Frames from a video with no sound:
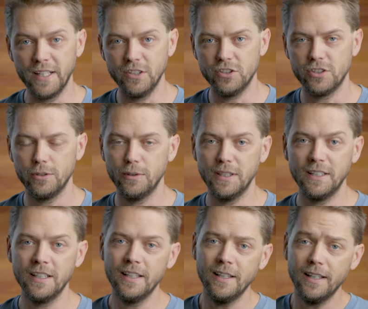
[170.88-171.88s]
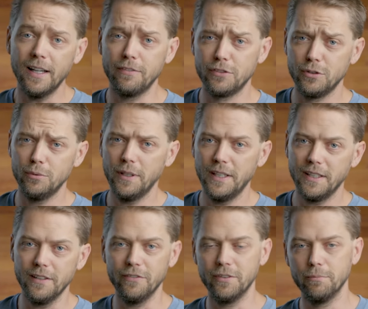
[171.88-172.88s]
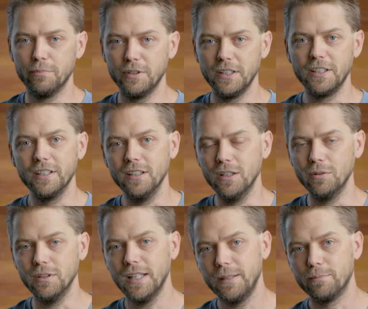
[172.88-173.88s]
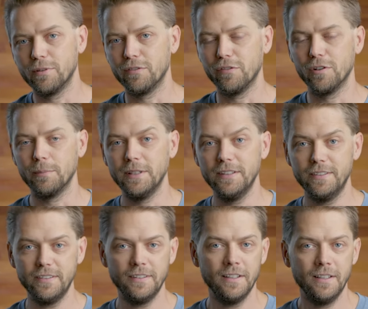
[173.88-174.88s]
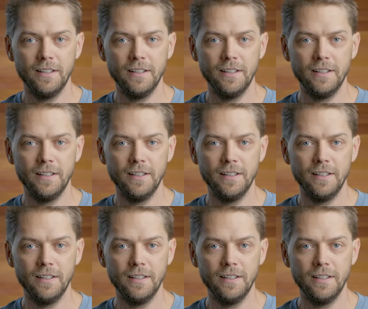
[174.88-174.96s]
range to it. F28 gives some pretty good low light performance.